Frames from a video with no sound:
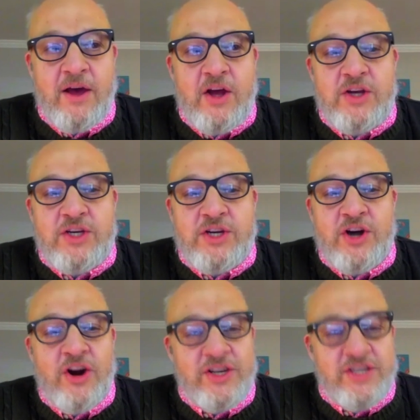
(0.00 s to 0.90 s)

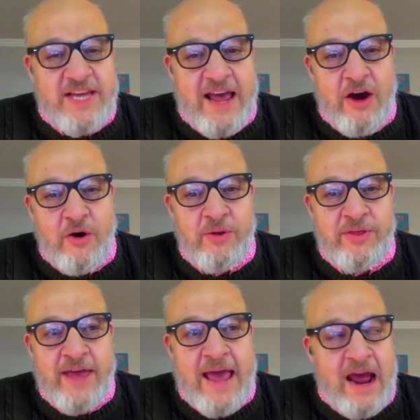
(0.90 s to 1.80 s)
Turns out
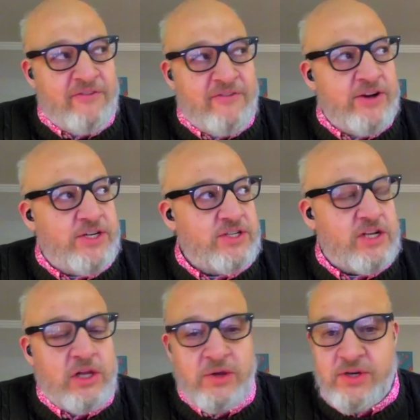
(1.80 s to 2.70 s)
the average is
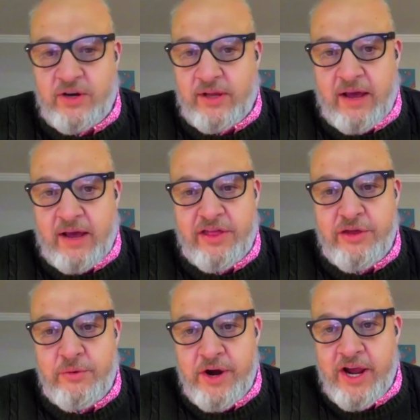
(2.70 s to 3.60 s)
closer to like
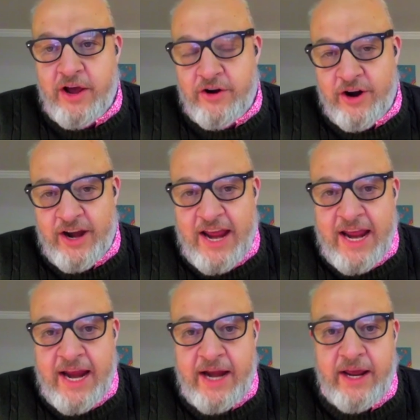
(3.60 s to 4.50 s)

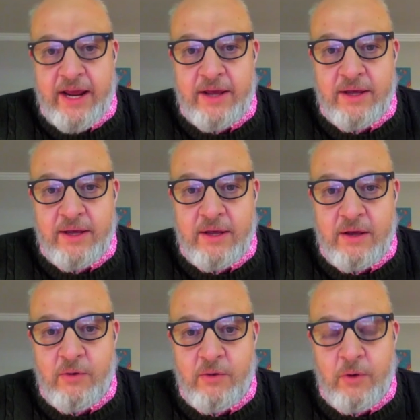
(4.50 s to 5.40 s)
380.
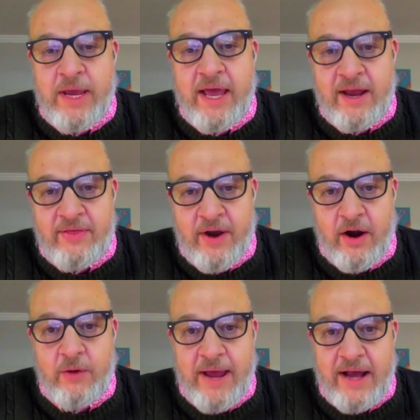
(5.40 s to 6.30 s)
When we get in
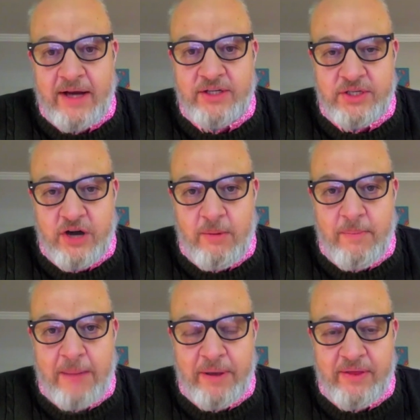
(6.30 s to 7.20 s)
there and we actually start
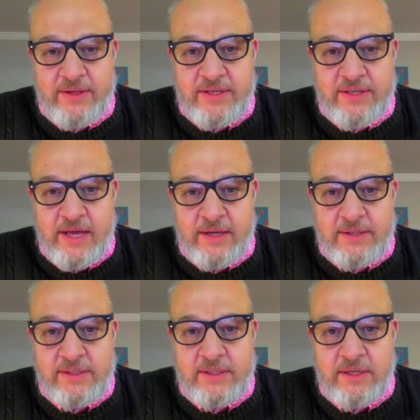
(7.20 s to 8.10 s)
mapping these
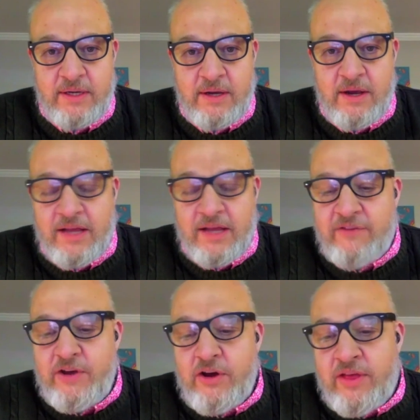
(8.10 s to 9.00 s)
things, like if
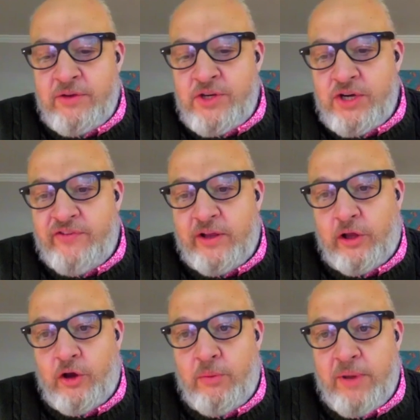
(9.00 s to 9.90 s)
you go to the Jiffy
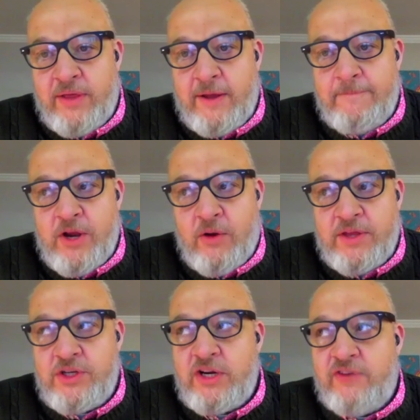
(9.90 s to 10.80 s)
Lube, and you know, the
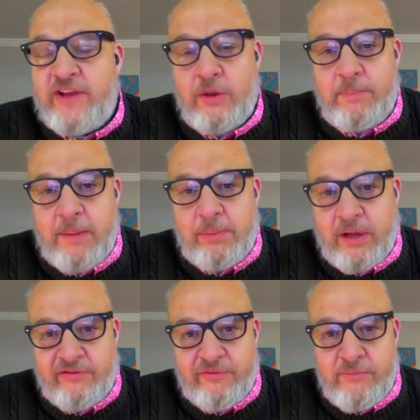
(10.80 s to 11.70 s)
Jiffy Lube people
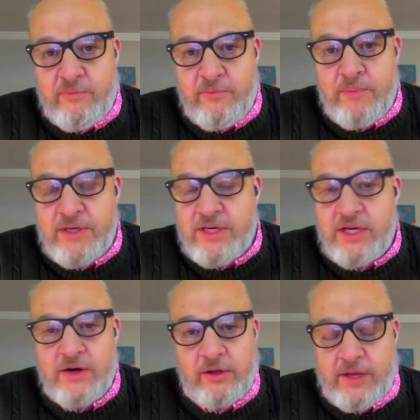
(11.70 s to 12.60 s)
have
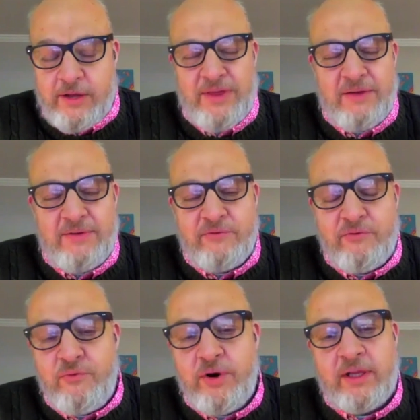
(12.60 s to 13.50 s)
material, they've
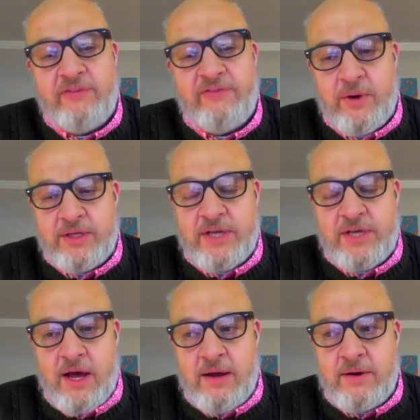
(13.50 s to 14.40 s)
really focused
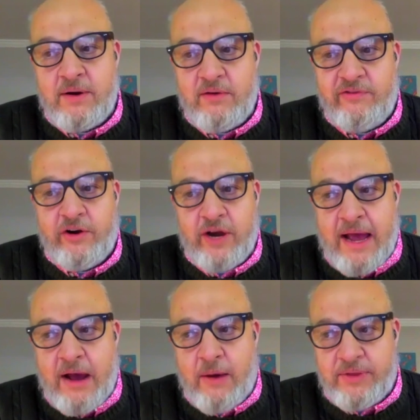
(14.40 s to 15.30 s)
on figuring
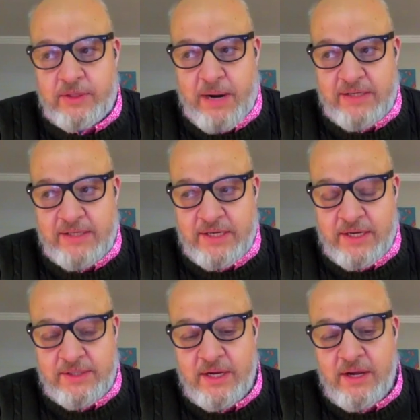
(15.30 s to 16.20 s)
out what this process
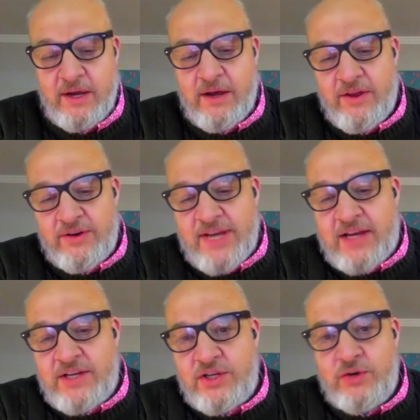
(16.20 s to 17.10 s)
is. There's
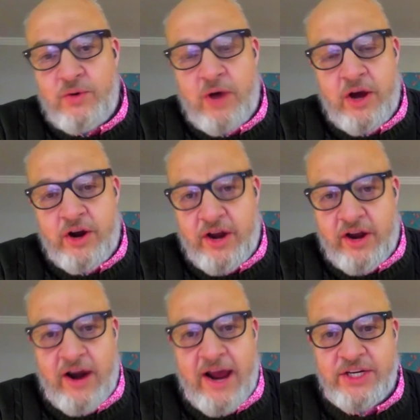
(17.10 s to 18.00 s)
like 200
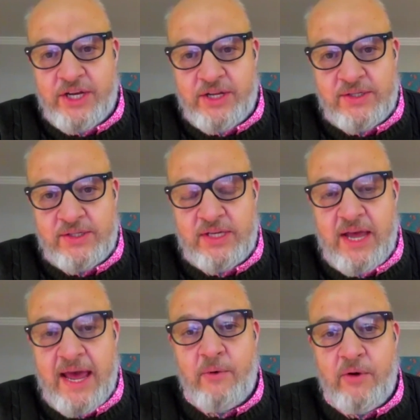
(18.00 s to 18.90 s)
interactions
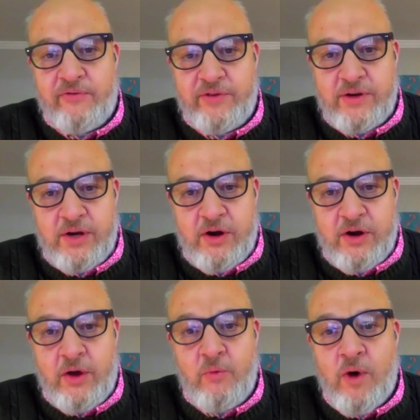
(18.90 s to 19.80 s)
at, you know,
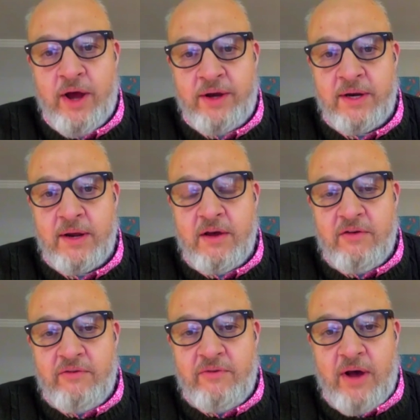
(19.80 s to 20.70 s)
in one
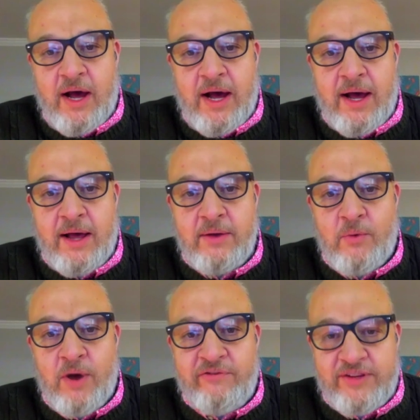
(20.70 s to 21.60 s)

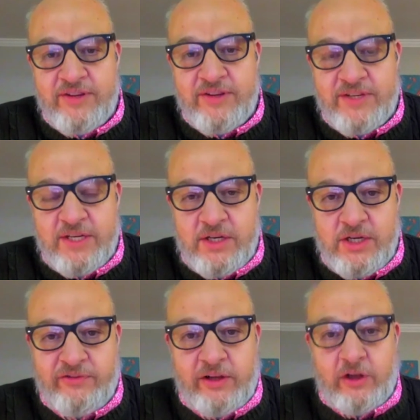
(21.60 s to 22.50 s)
visit to
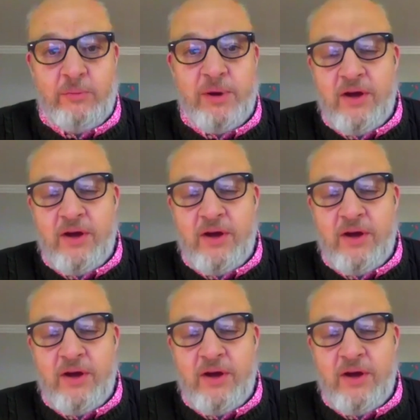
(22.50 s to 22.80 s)
Jiffy Lube.